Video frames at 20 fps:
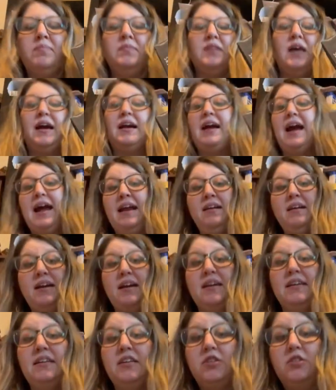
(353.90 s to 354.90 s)
Again, a
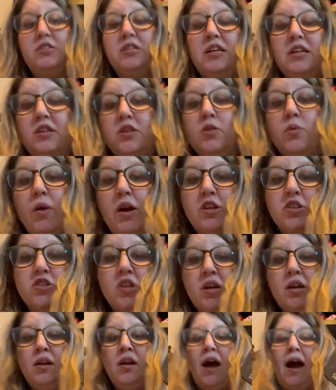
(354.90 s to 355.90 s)

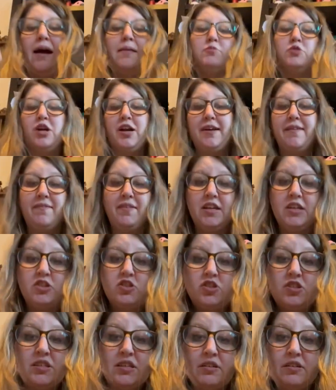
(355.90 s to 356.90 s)
continuation. I'm trying to finish
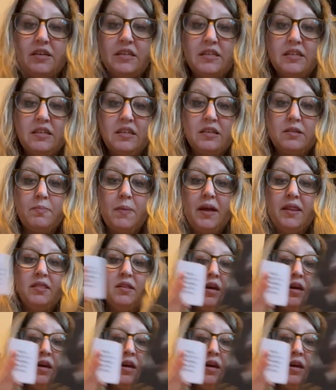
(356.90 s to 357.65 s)
series this month